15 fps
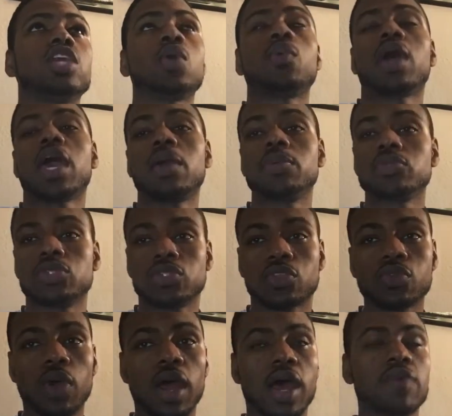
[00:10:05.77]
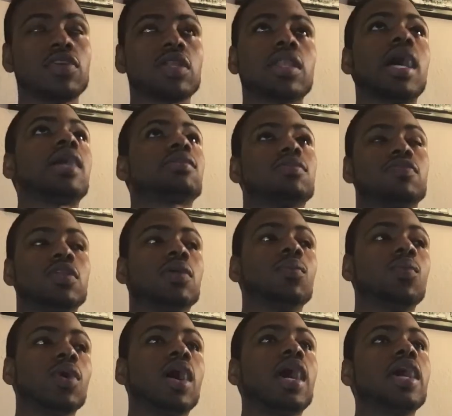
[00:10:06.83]
they were able to thrive. A lot of them
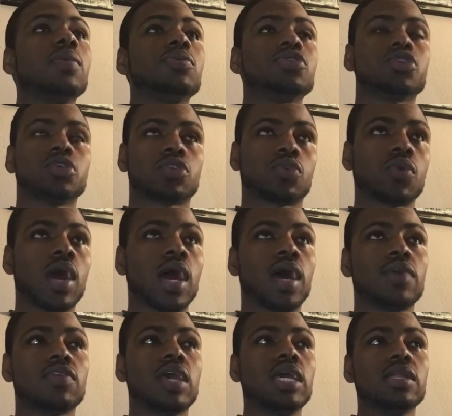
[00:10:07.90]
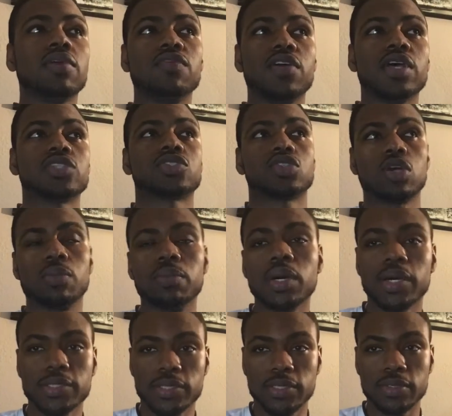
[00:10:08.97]
were able to thrive and invest their
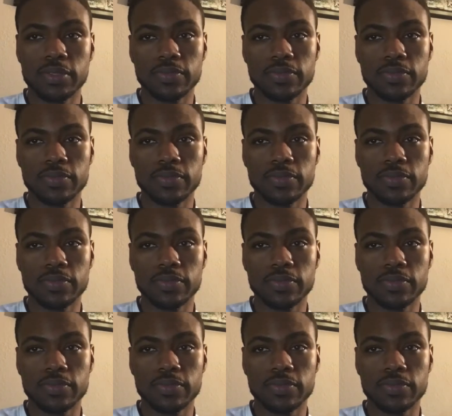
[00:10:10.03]
money.